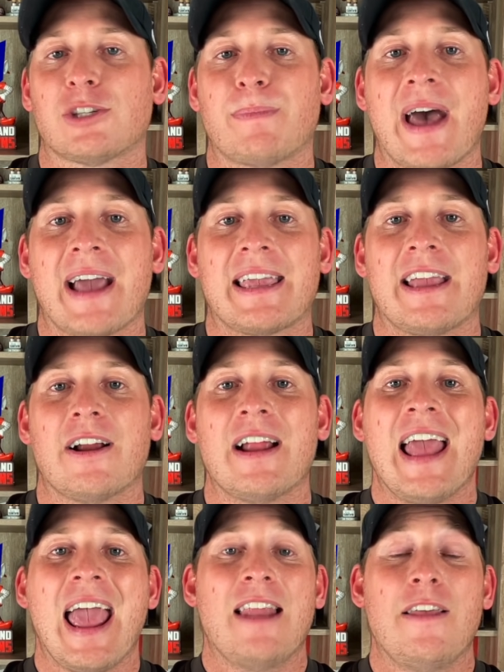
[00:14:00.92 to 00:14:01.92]
back here.
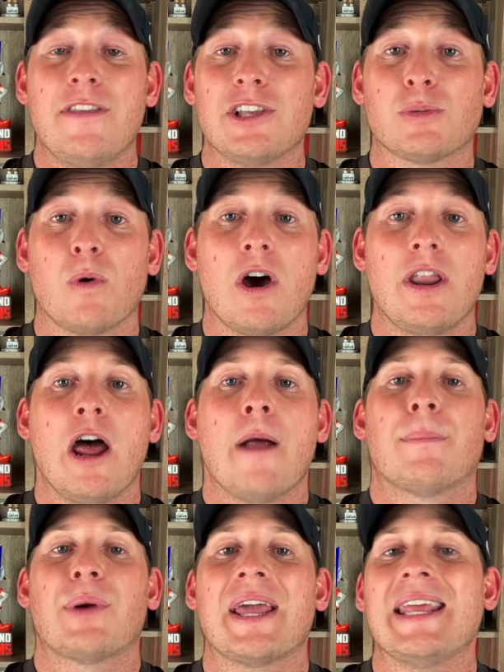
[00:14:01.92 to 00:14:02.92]
And in this one,
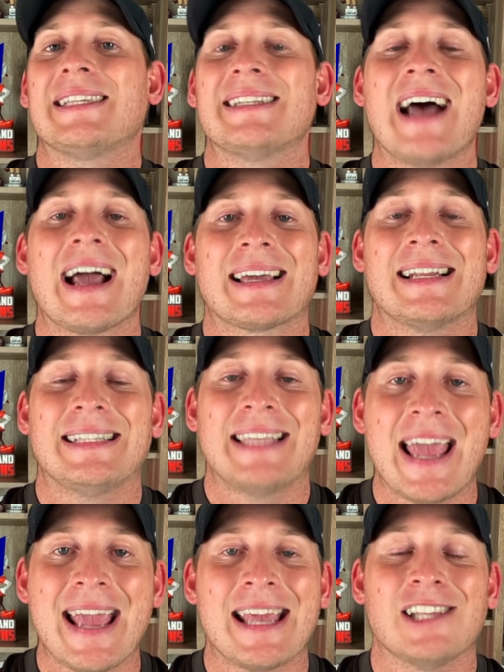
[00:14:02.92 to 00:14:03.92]
Brady's not going to
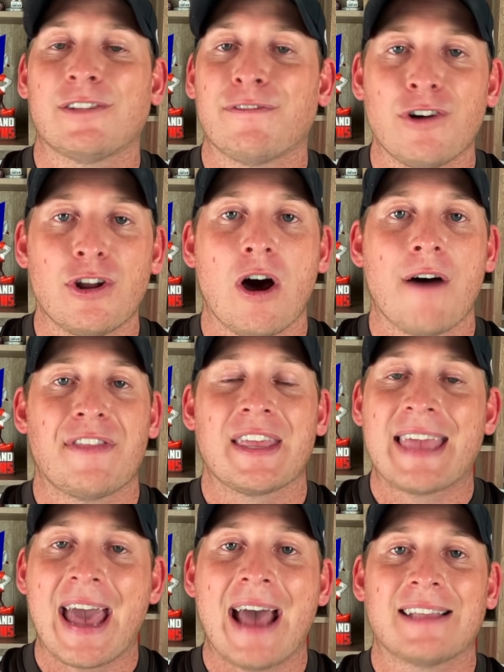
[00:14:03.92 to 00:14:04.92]
take his foot off the
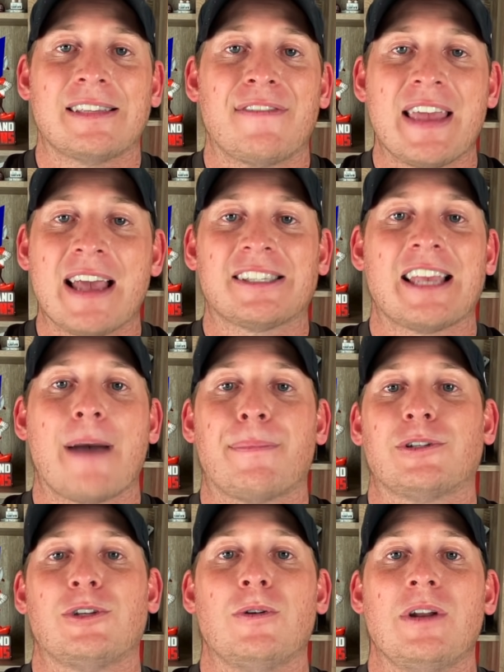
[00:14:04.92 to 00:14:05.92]
gas if he has the
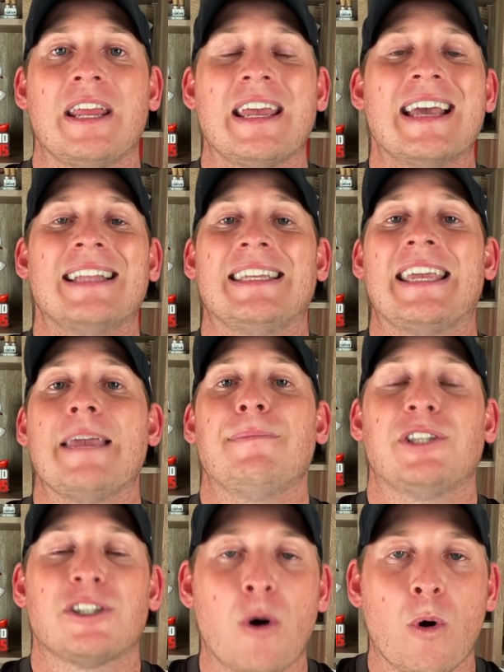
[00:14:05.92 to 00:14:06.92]
opportunity to keep
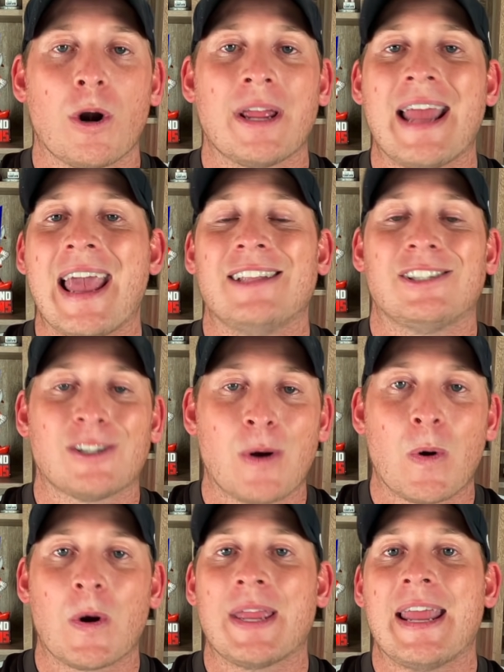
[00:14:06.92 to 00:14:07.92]
scoring and
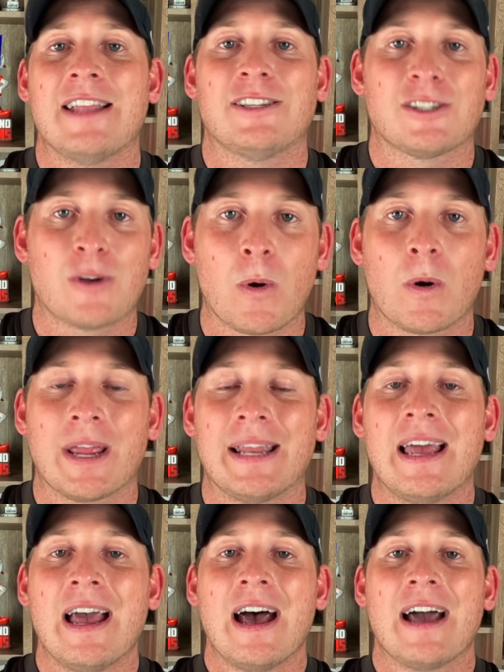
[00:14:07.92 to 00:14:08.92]
scoring and scoring
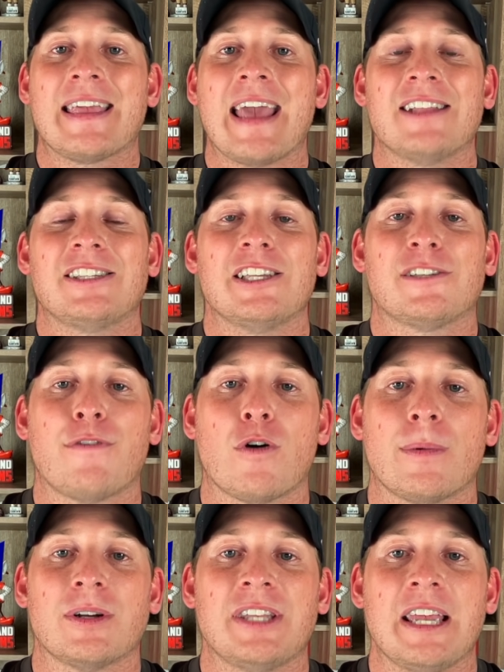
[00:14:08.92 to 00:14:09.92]
against his
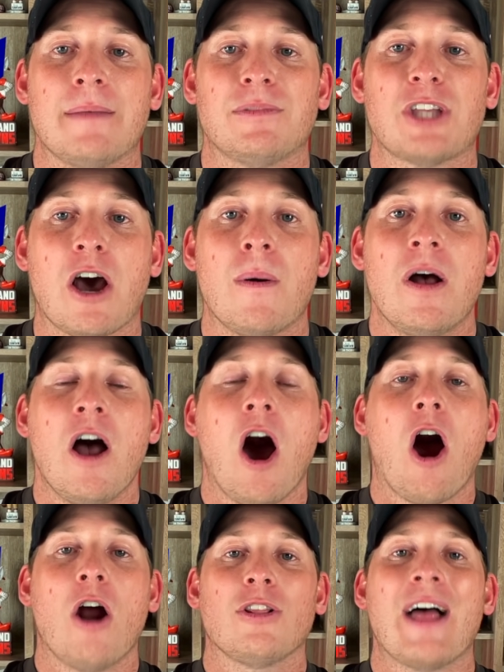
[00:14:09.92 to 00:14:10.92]
former team. So,
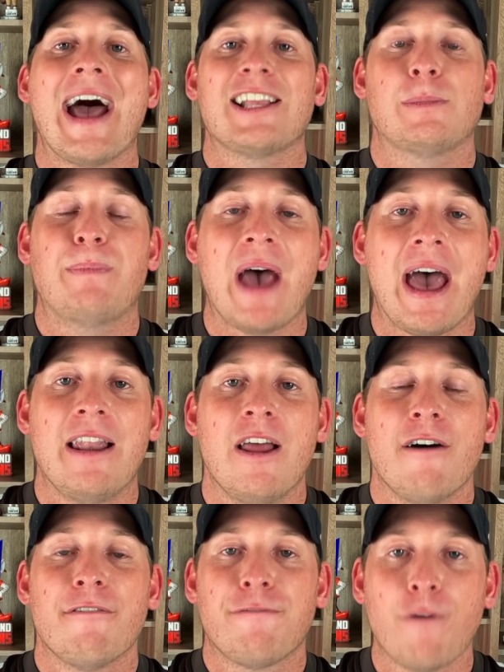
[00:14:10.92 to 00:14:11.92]
our last bet
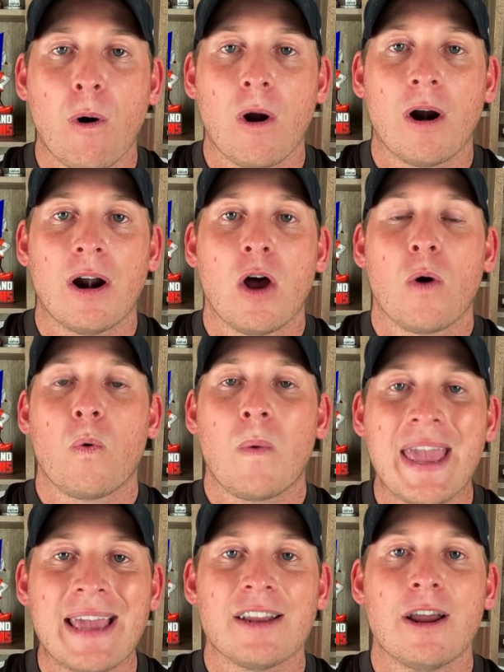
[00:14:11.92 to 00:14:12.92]
for
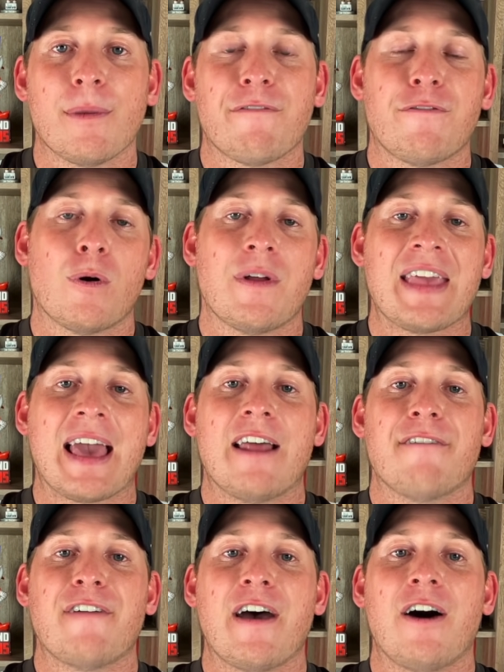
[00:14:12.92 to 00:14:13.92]
week number 4 in the
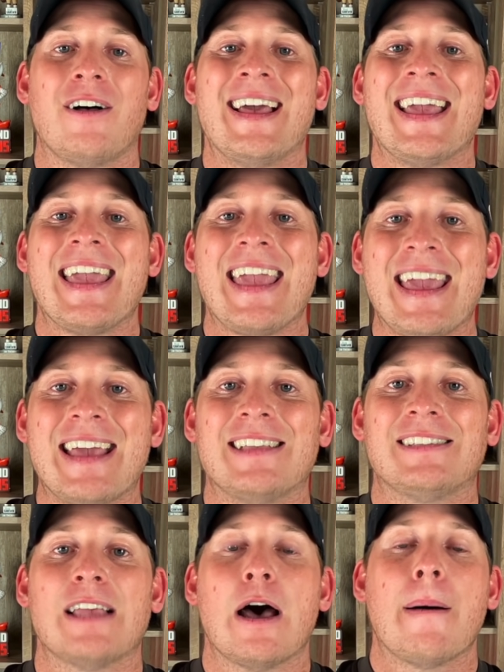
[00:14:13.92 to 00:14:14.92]
NFL
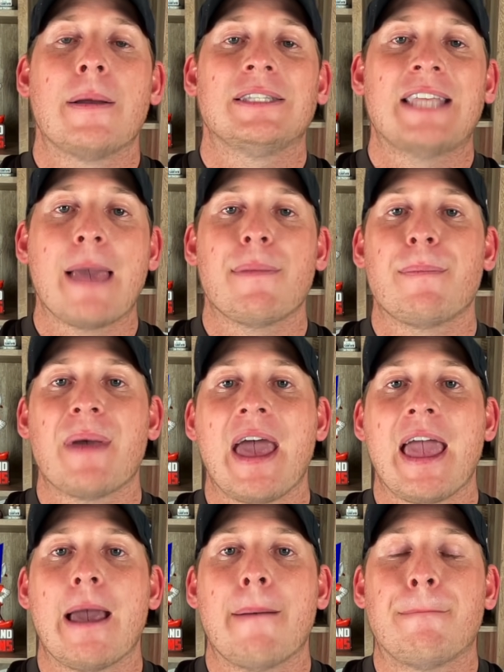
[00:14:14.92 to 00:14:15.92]
is Tampa
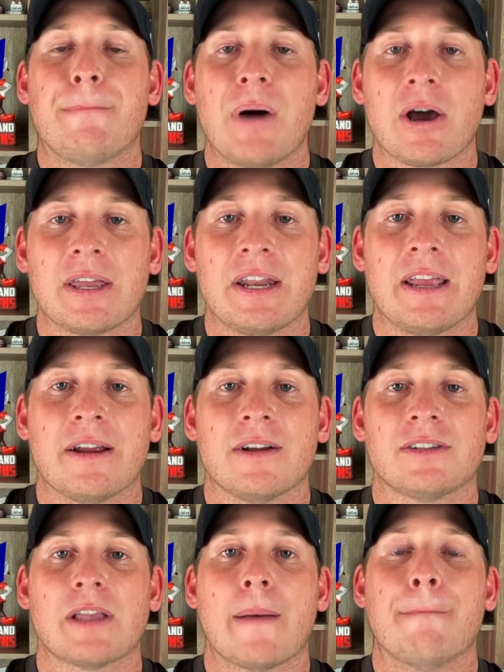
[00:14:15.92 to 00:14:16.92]
Bay
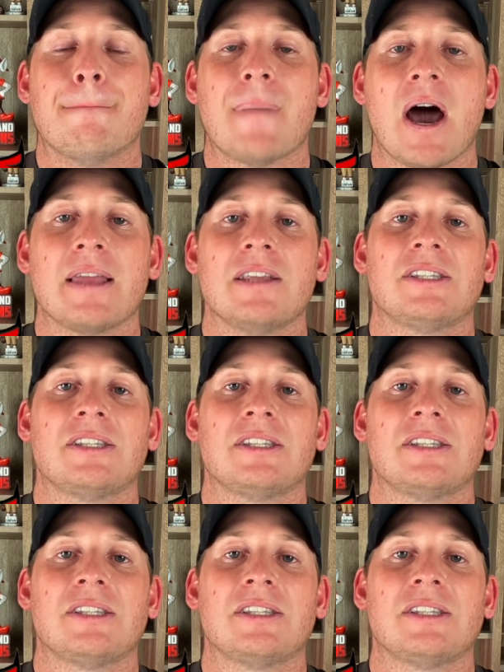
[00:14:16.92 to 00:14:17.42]
Buccaneers minus